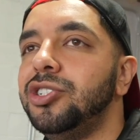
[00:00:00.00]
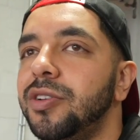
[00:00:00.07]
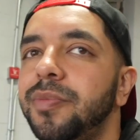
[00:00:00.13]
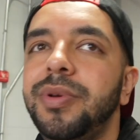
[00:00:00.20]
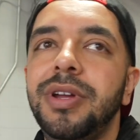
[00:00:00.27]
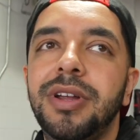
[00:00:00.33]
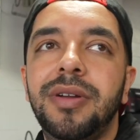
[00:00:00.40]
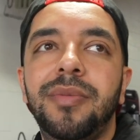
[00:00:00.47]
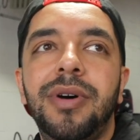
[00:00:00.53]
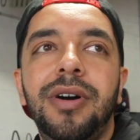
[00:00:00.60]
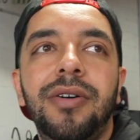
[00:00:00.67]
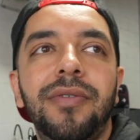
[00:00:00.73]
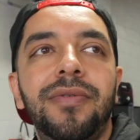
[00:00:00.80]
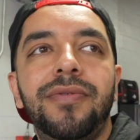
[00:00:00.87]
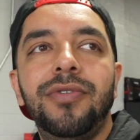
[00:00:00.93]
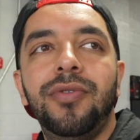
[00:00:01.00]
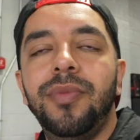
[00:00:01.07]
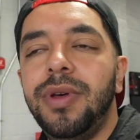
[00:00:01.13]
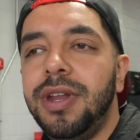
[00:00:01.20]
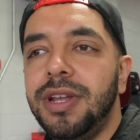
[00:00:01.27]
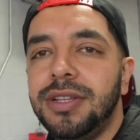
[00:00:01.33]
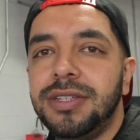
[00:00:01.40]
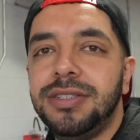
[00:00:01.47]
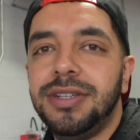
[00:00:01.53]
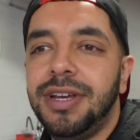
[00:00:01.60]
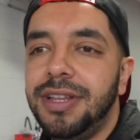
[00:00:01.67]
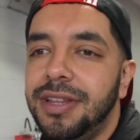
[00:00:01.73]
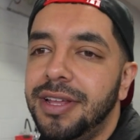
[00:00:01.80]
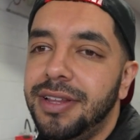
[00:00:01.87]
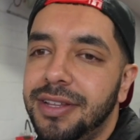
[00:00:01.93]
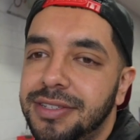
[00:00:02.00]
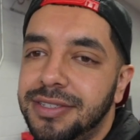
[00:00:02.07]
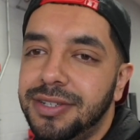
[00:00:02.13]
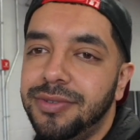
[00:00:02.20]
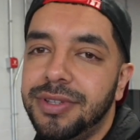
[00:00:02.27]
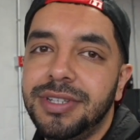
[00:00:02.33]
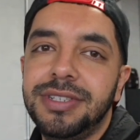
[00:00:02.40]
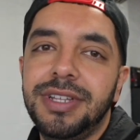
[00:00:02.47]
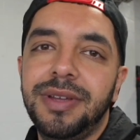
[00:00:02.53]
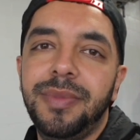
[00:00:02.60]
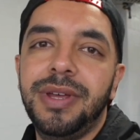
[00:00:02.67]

Should be here in about a few minutes, and then let's see what this thing